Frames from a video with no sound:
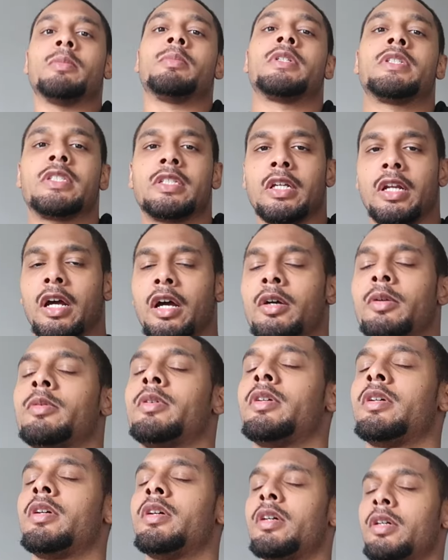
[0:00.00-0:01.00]
me sit up.
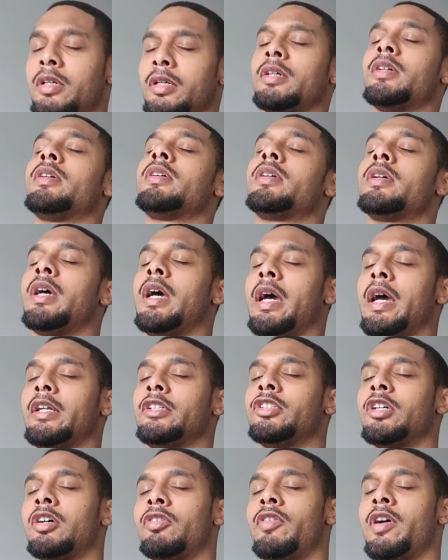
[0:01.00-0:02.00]
All
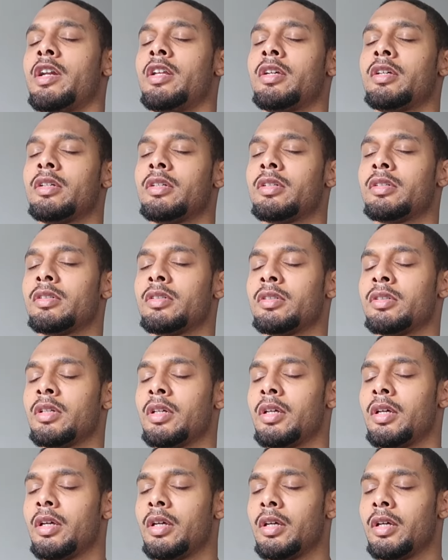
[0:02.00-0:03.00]
right, y'all ready?
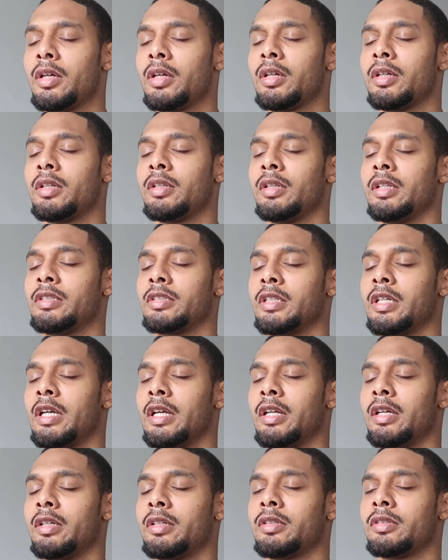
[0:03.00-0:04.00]
Let's
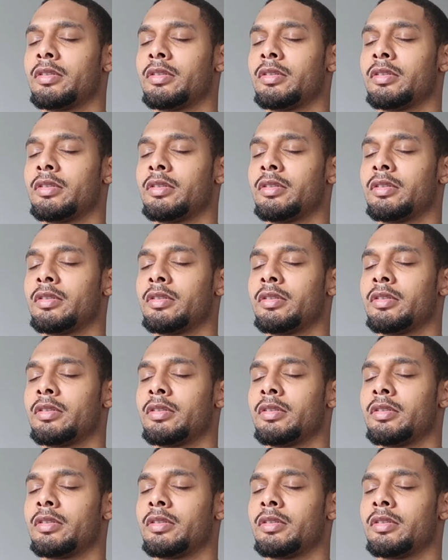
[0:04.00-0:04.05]
get it.